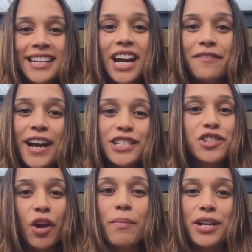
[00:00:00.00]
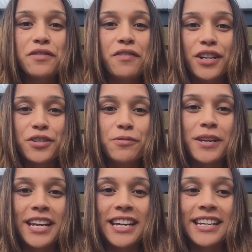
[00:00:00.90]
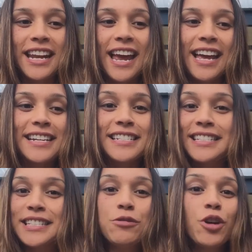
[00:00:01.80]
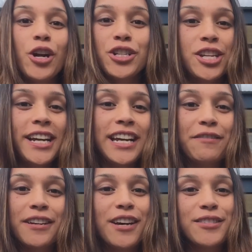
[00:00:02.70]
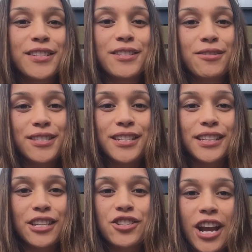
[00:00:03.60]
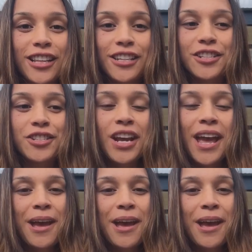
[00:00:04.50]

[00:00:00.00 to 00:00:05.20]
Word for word: yeah I've had so much fun doing it and still go and check out everyone else's who's still in the challenge